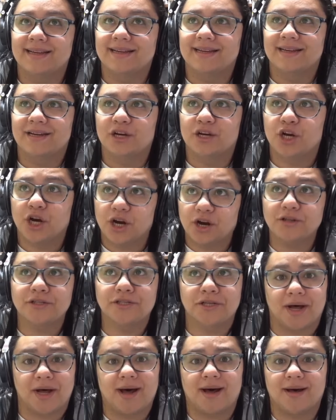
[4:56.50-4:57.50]
girl
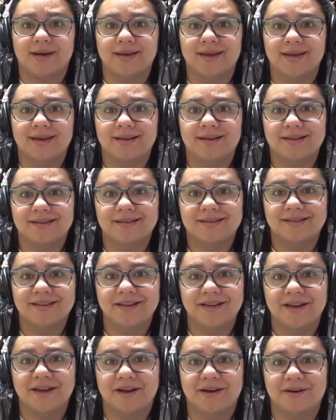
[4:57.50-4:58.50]
talk, you
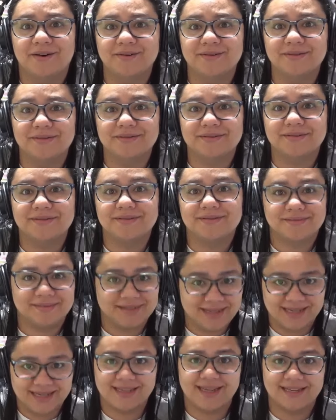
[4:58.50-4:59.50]
know,
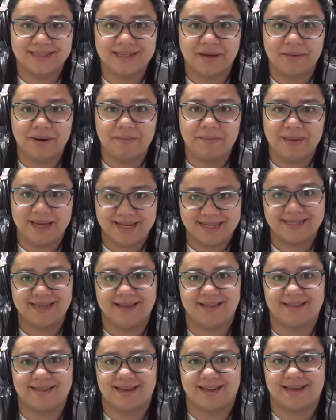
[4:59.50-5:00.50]
that's an
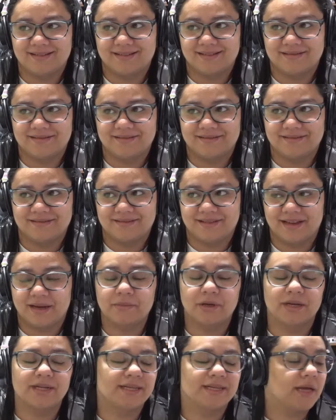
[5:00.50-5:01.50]
amazing thing. I'm
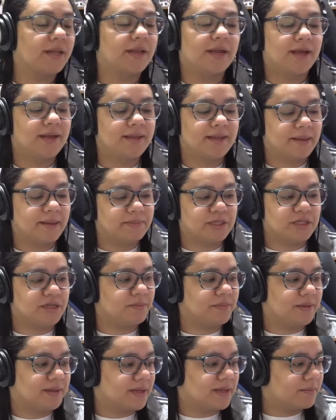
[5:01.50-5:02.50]
gonna end up
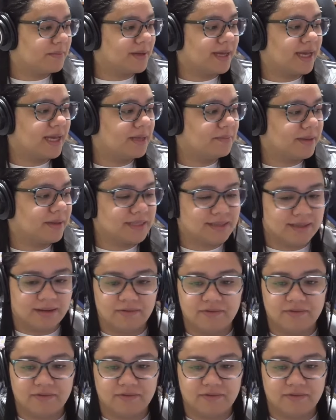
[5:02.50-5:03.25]
shipping them. I hate myself.